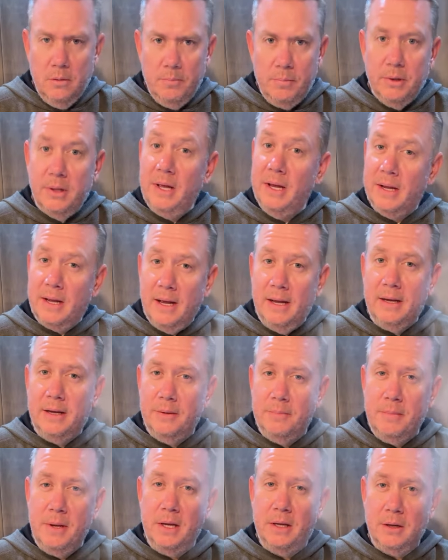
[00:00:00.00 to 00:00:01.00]
but like I
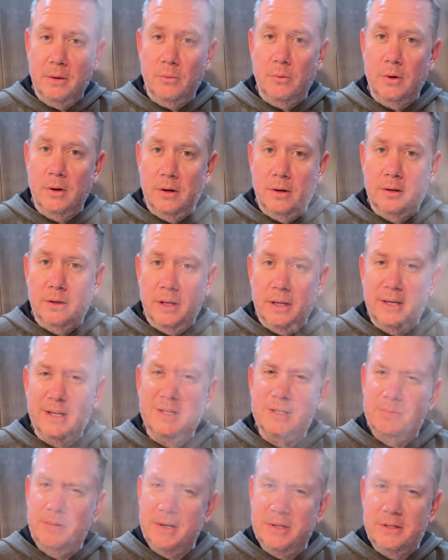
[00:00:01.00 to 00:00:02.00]
could make it work. Like
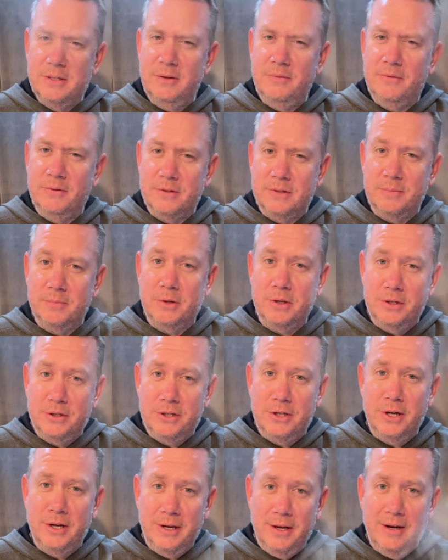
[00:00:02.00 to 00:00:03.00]
especially for some good
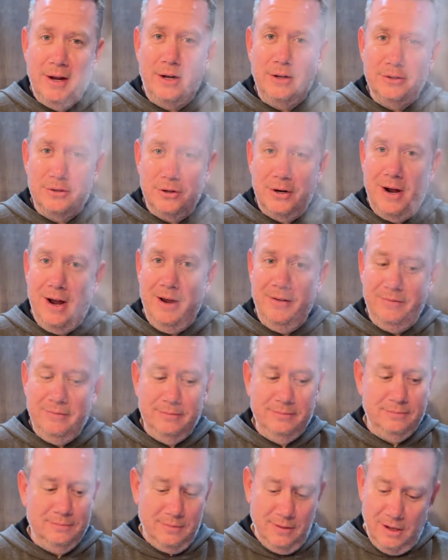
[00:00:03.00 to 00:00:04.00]
chicken, I'll drive.
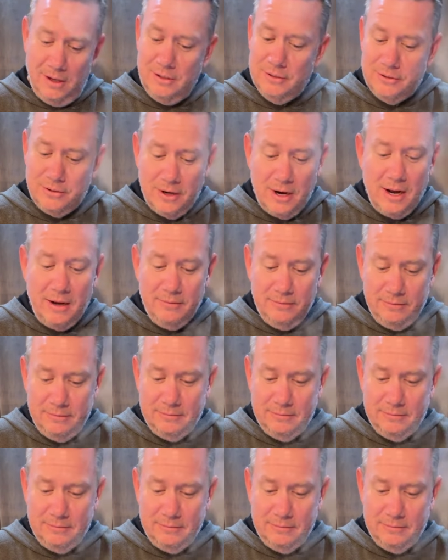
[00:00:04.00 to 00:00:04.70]
I'll drive